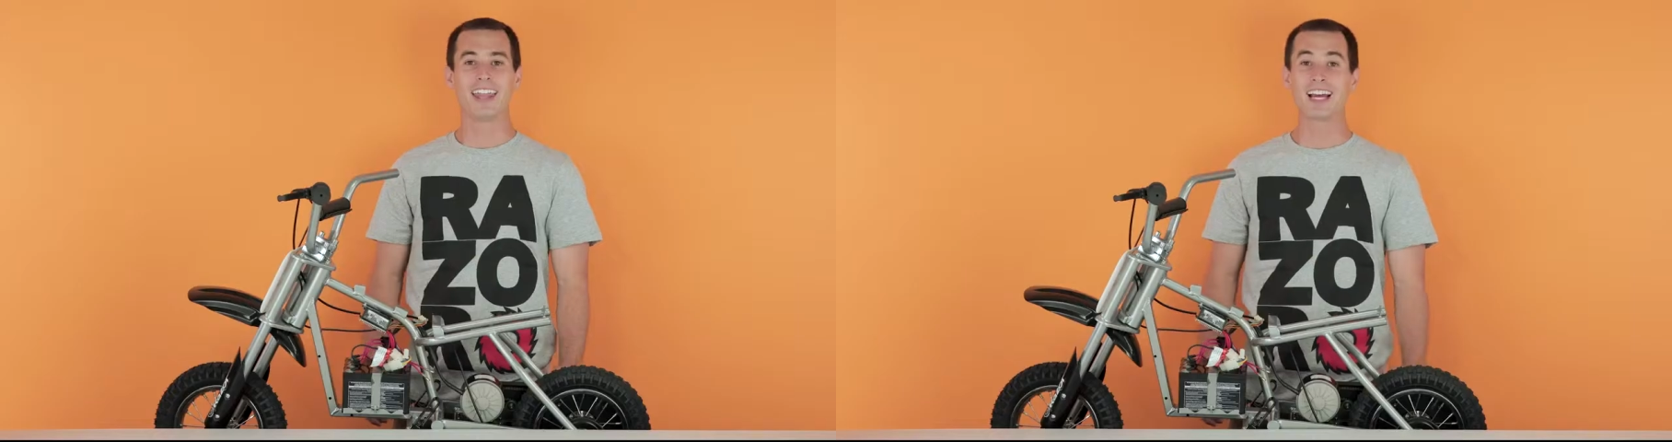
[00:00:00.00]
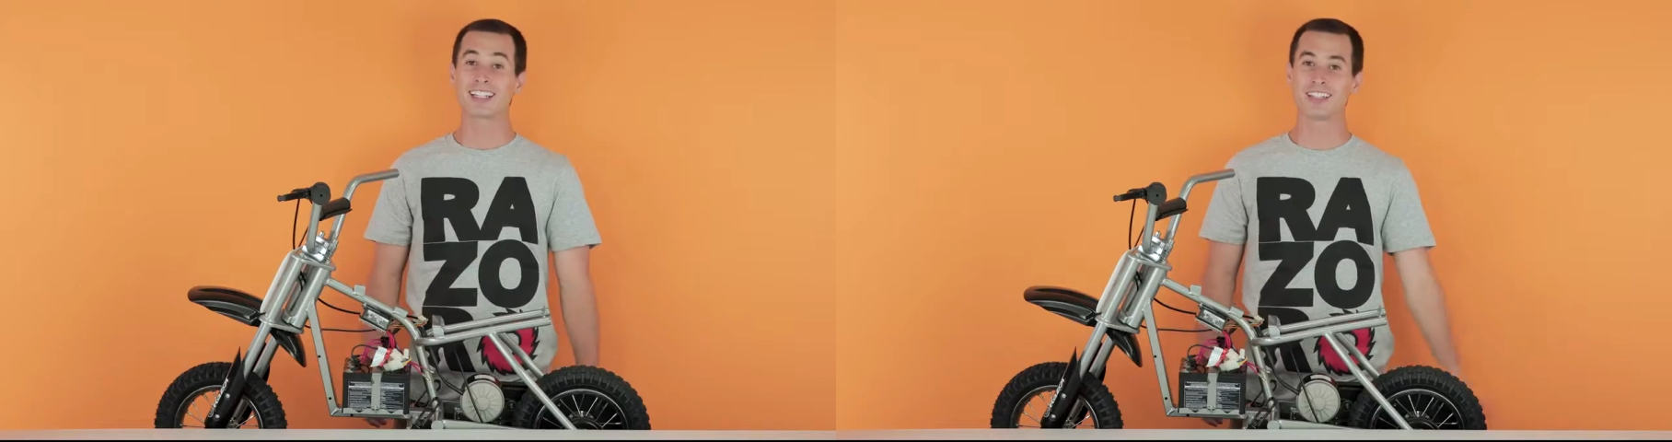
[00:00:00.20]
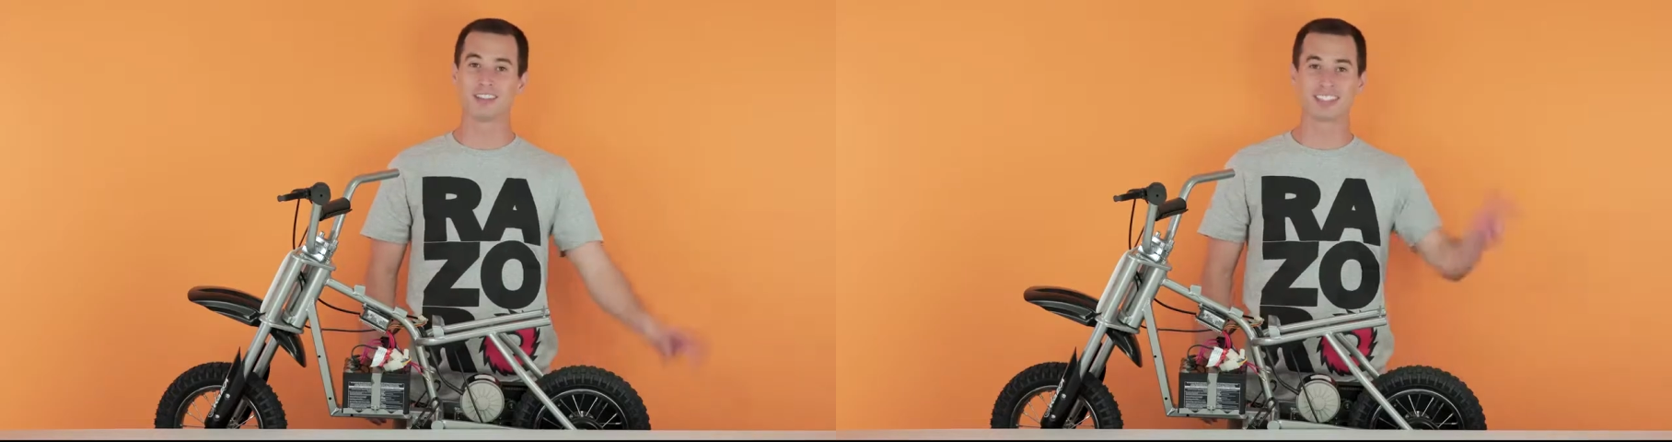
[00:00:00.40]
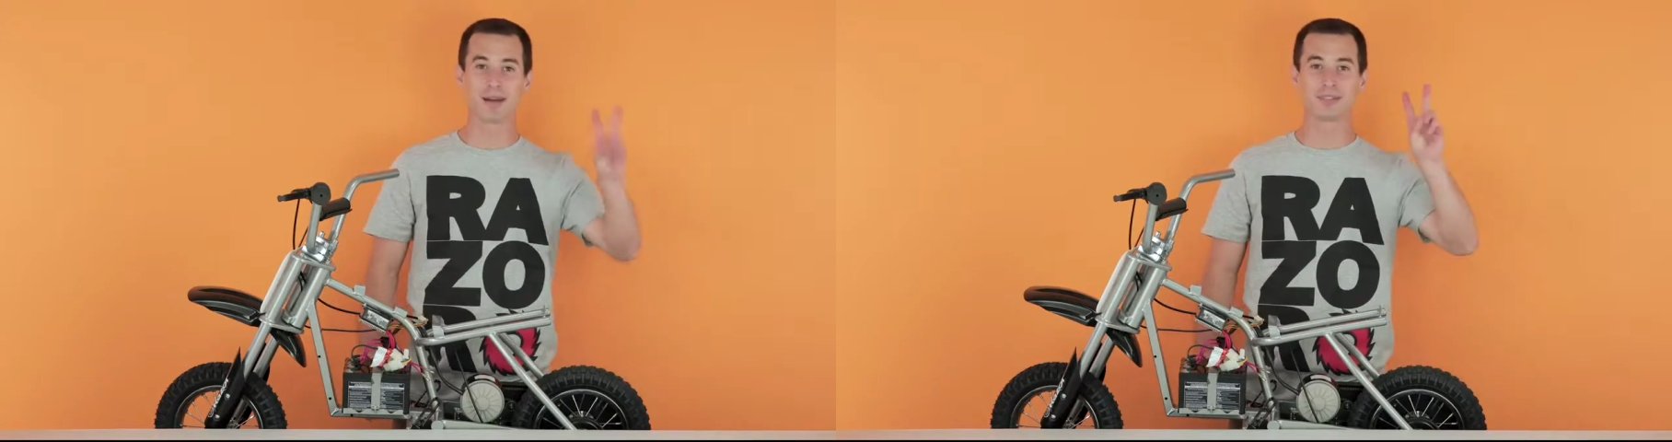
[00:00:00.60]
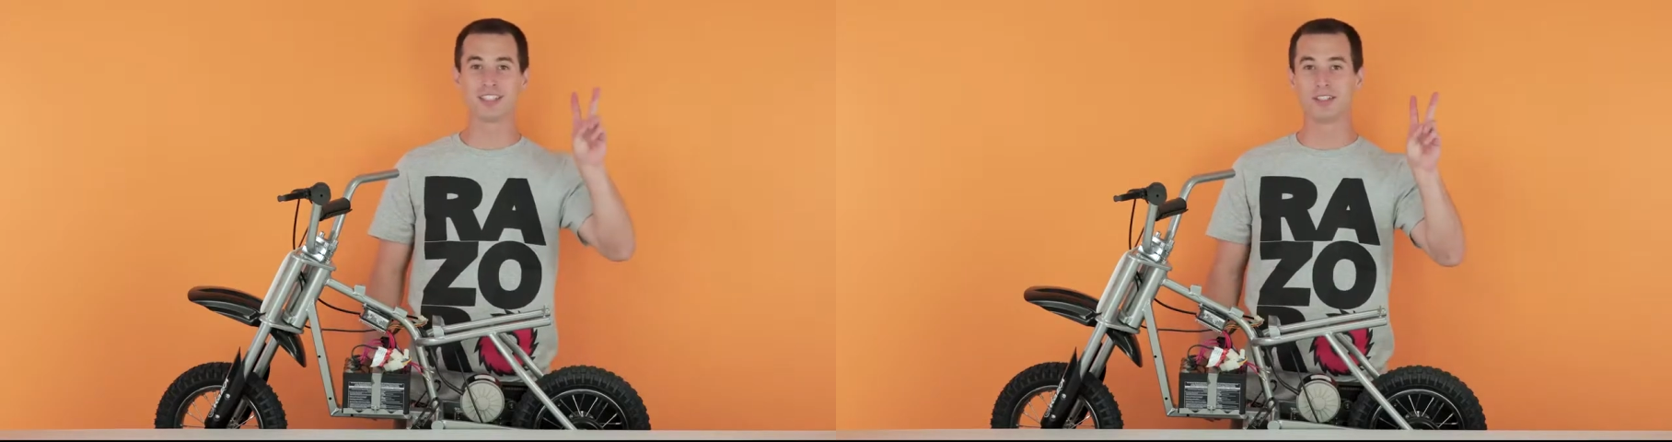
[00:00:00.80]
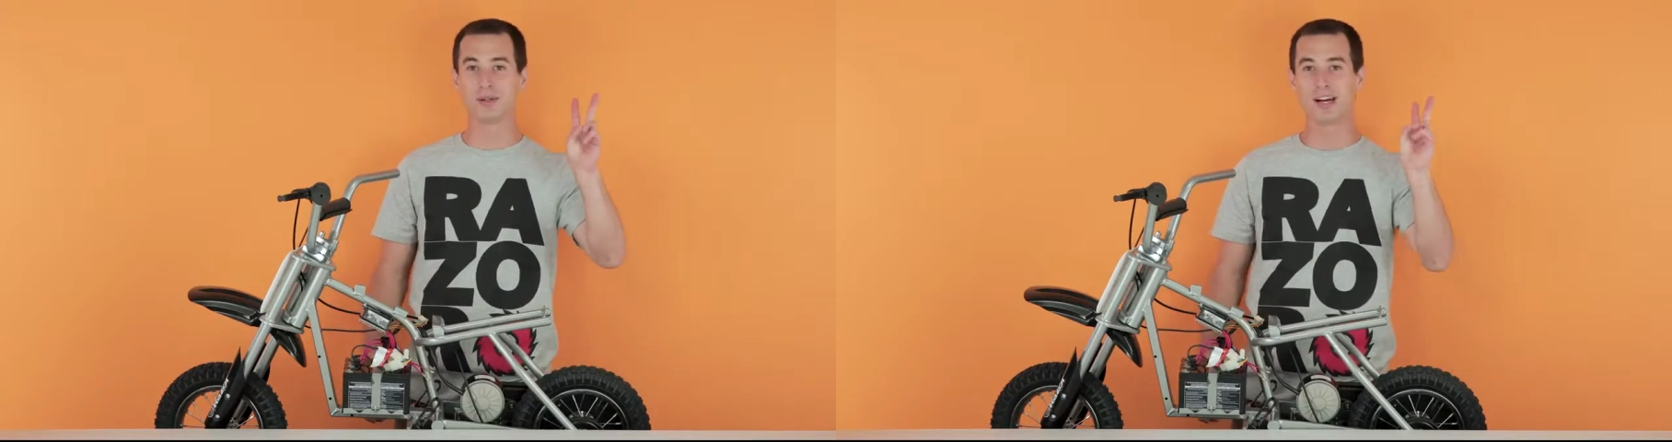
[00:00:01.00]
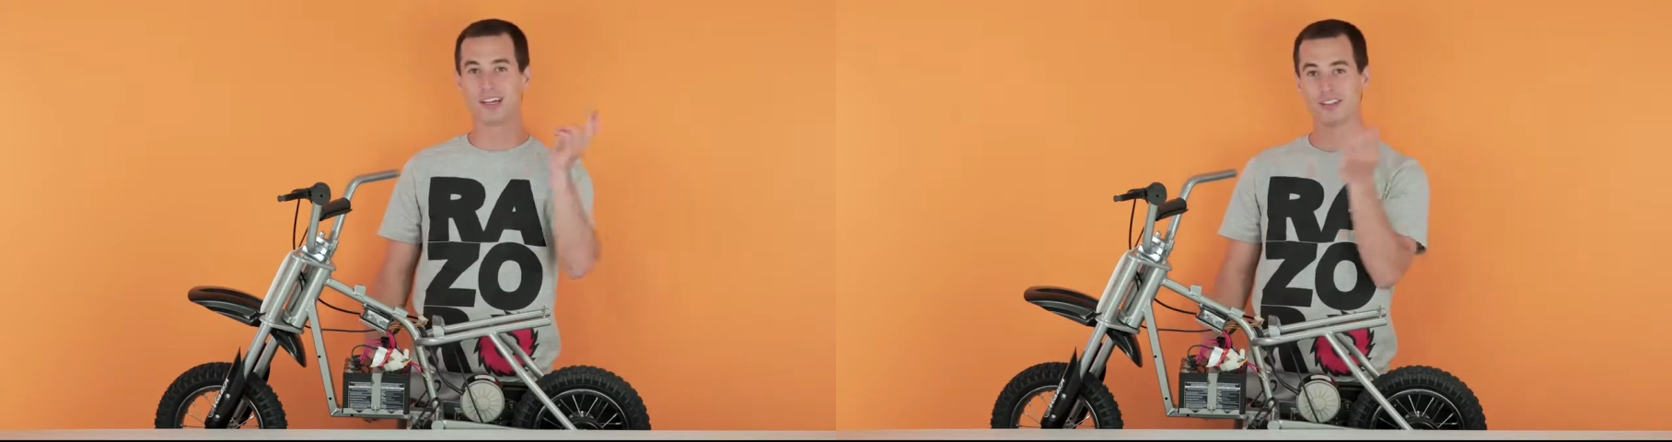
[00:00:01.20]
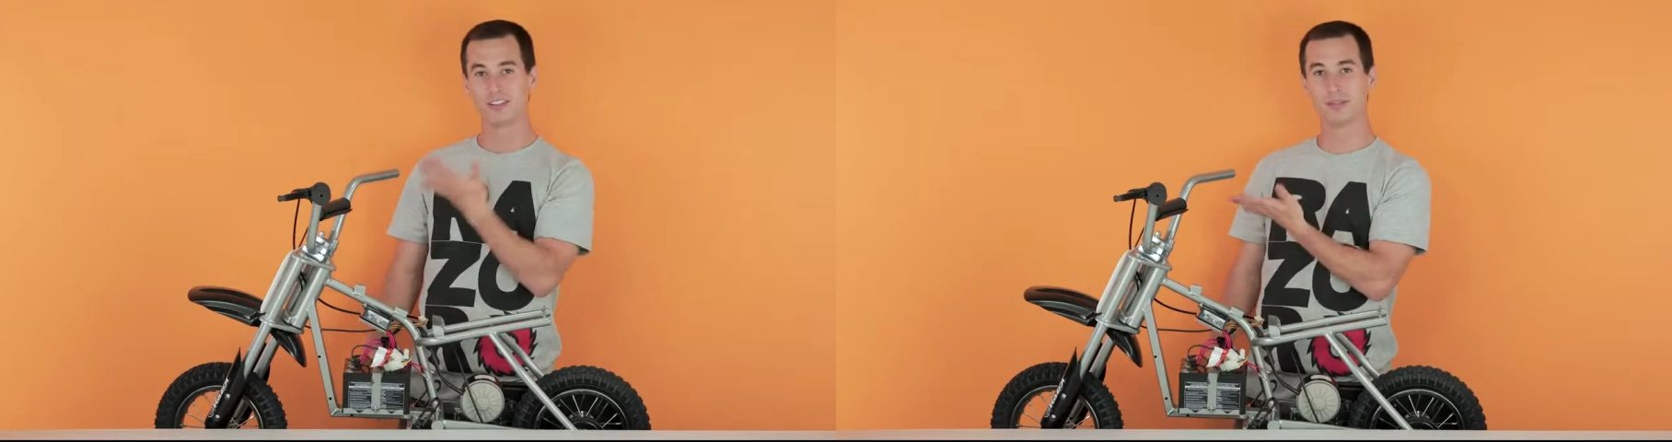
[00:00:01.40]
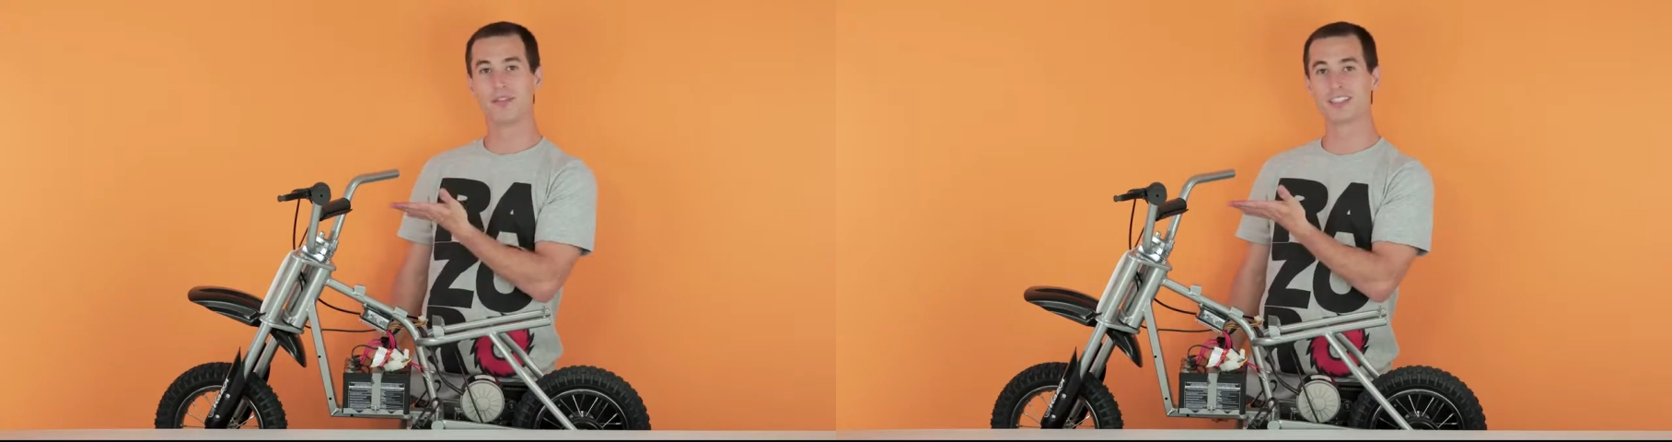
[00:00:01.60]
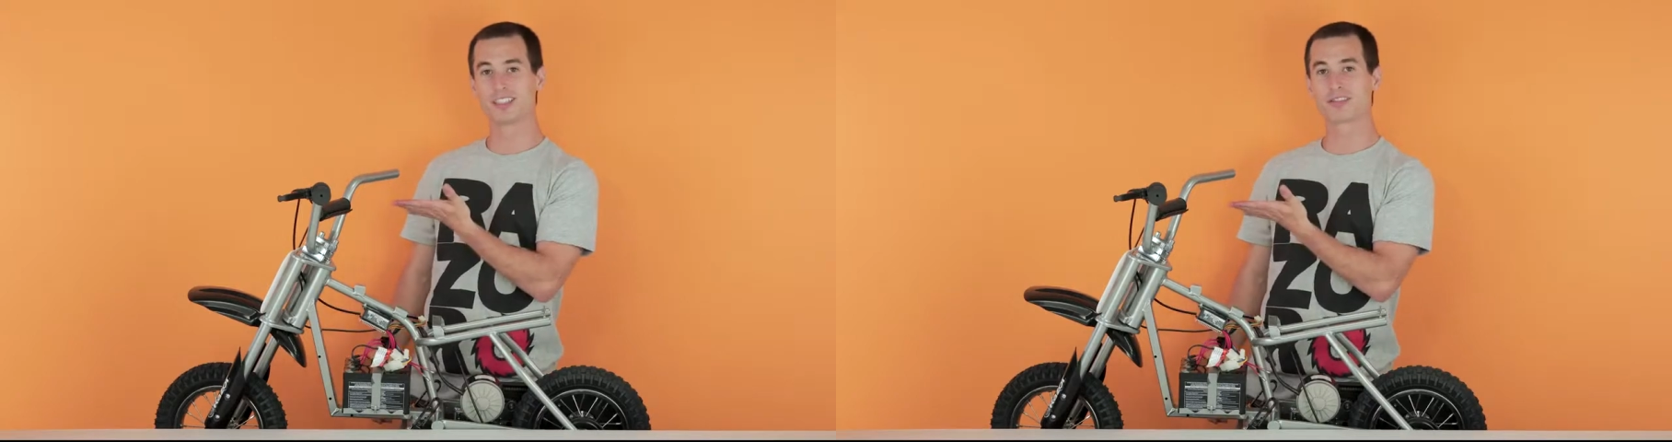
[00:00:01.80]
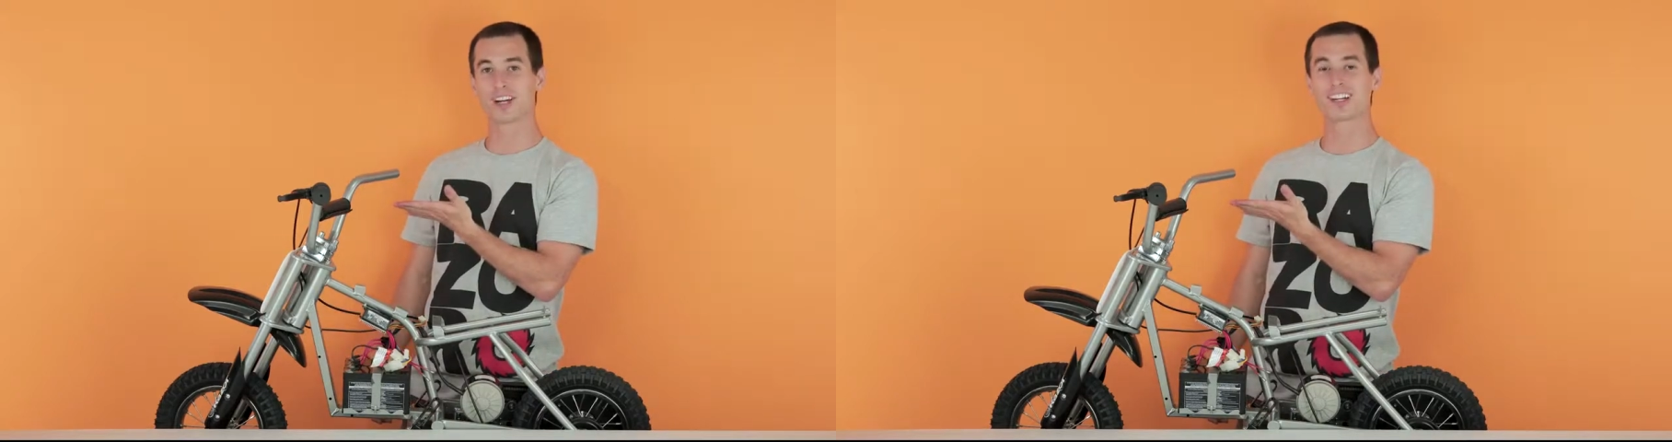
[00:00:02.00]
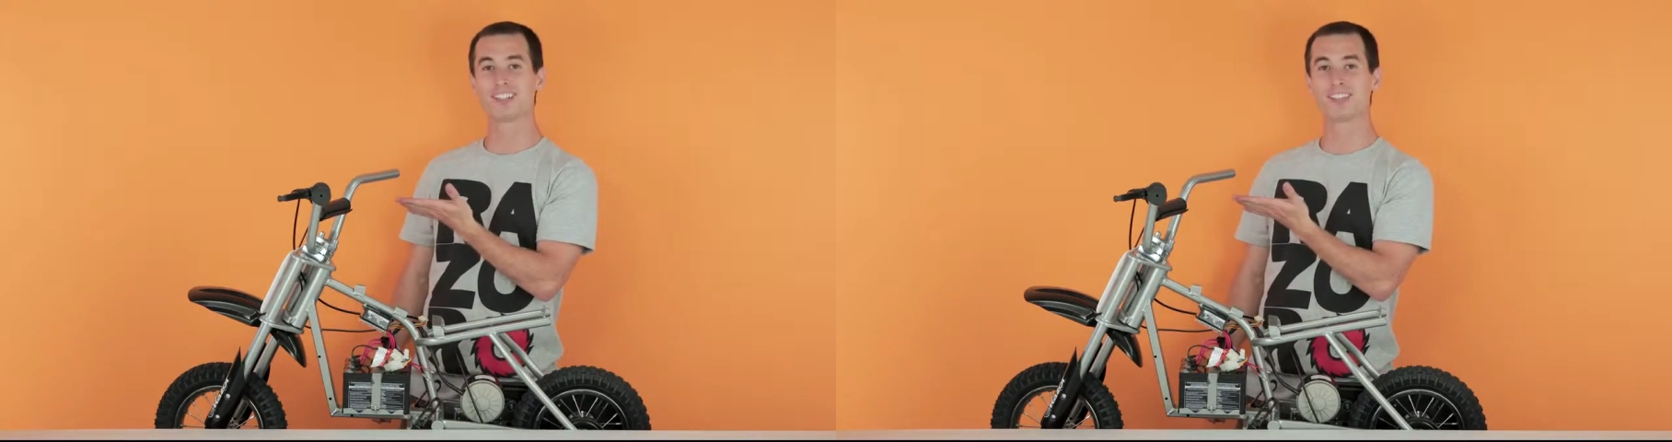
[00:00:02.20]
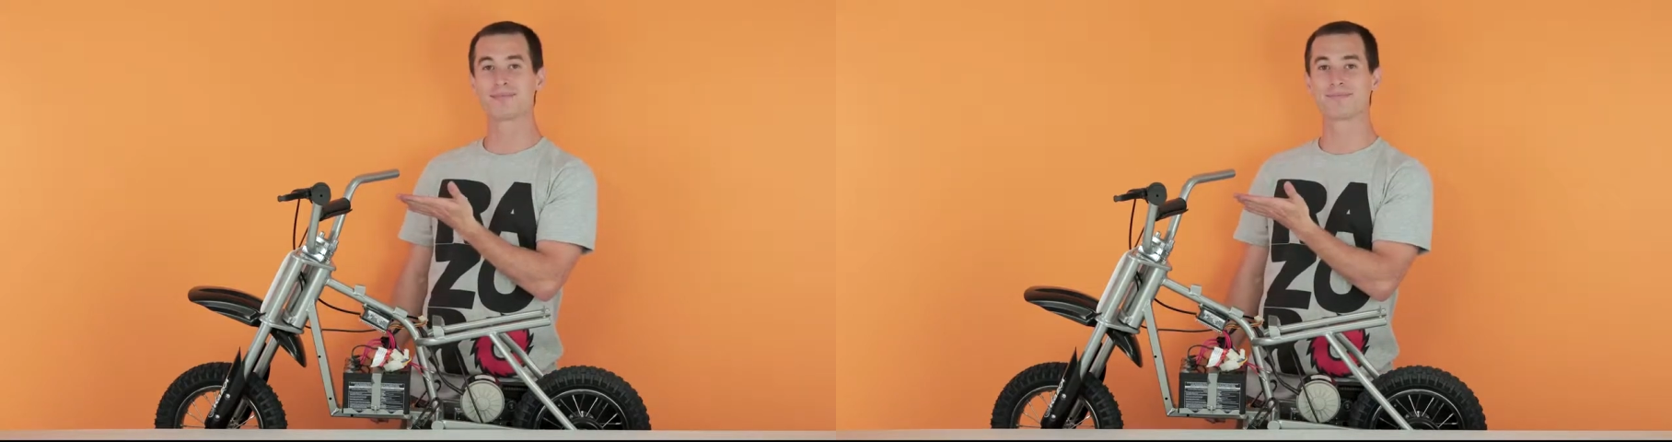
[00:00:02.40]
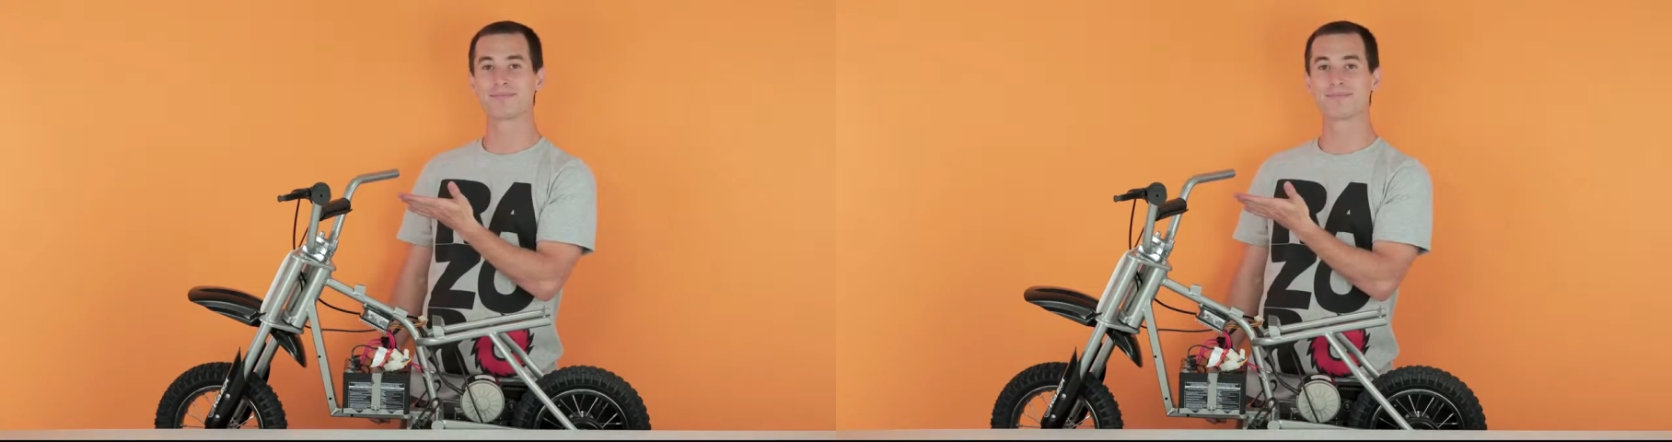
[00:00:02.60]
And that concludes step 2, removing your throttle.